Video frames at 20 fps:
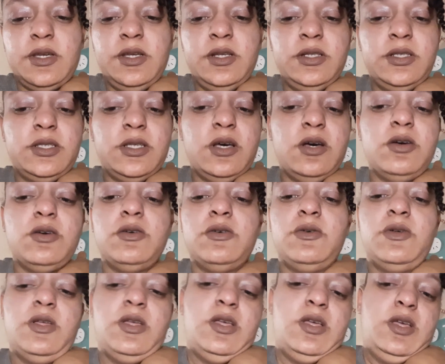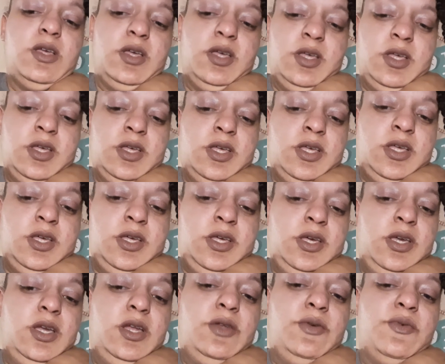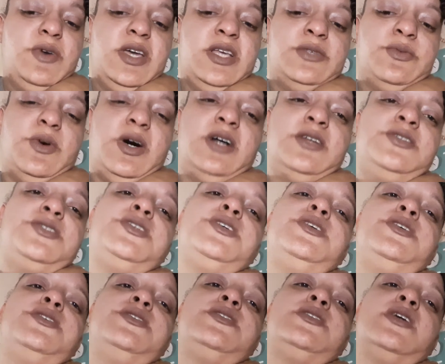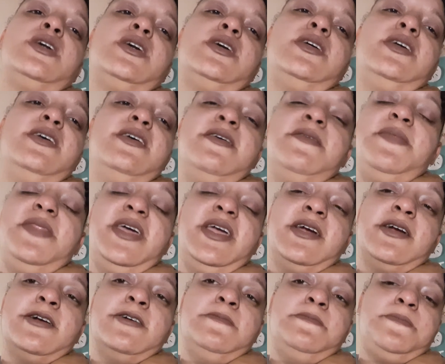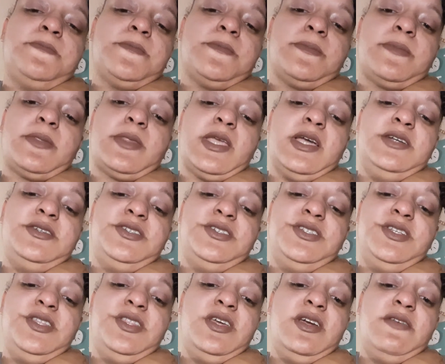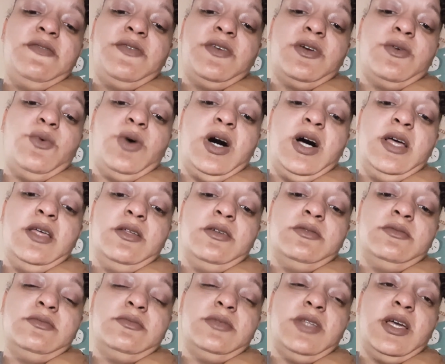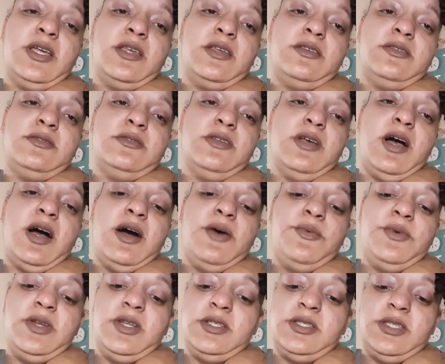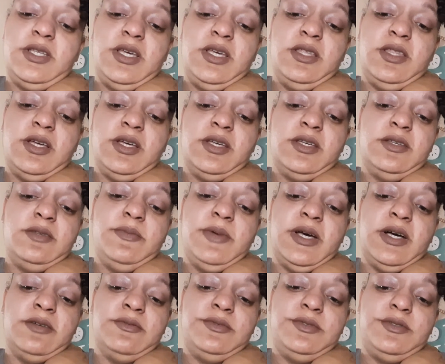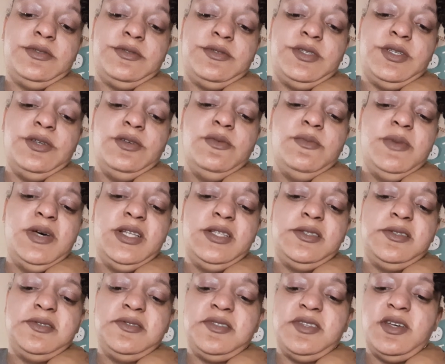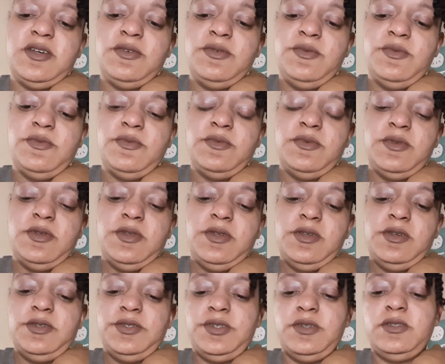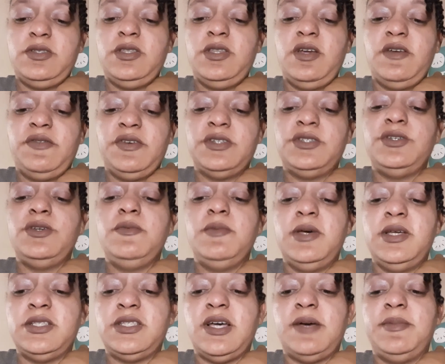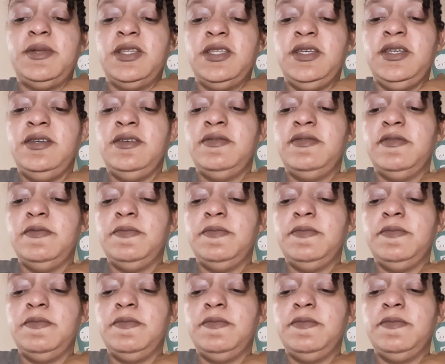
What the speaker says: so anyways, while she's in there for a while, like, I want to say like about 2 months or so. She was in there for 2 months, I believe.